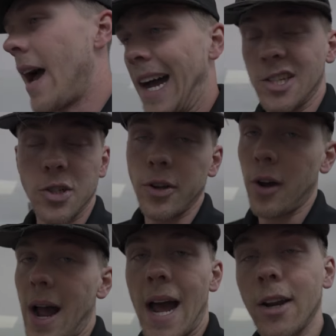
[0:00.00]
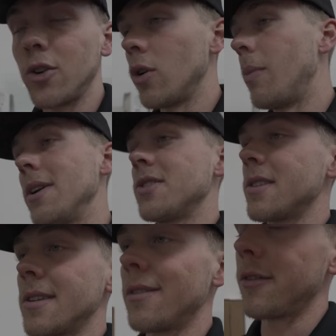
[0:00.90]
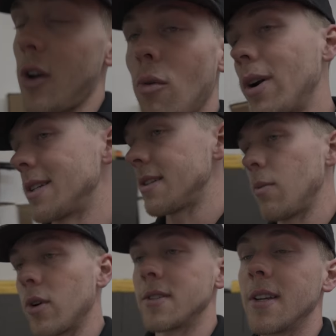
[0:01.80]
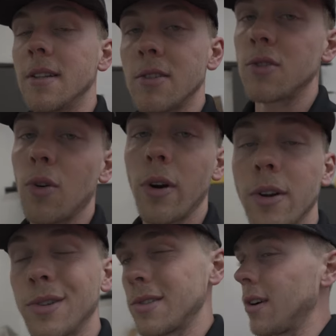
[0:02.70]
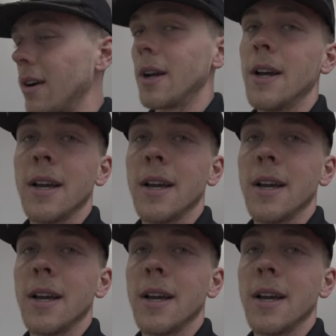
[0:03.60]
I show y'all how to do a bunch of stuff. If y'all want to see more tint tutorials or